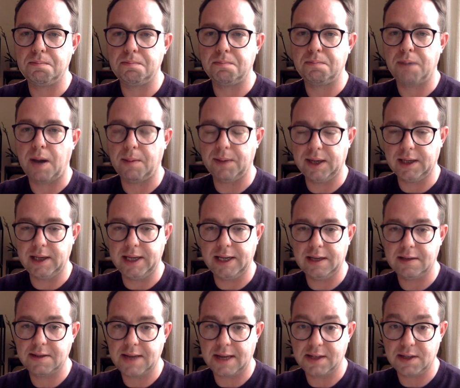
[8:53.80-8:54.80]
publicly
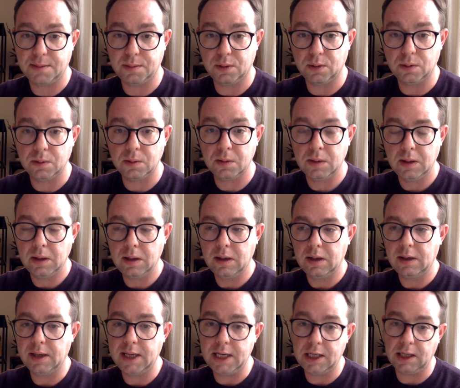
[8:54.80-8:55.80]
accessible
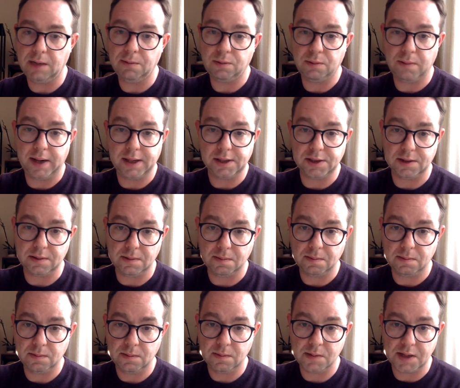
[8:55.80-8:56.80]
legal information
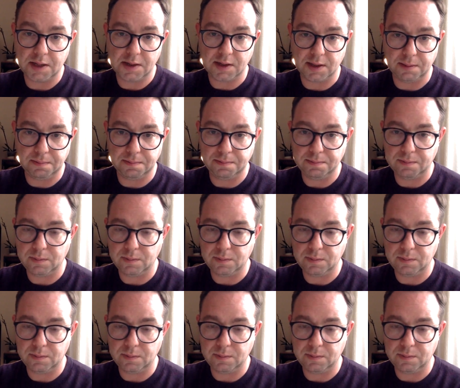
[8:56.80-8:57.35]
system